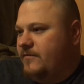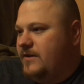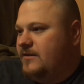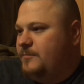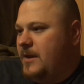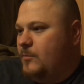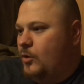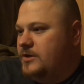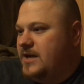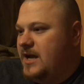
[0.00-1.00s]
If he'd spent
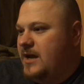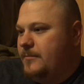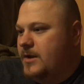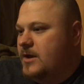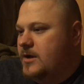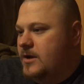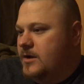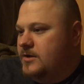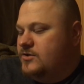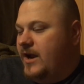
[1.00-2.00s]
more time
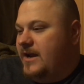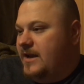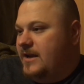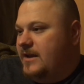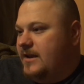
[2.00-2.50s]
training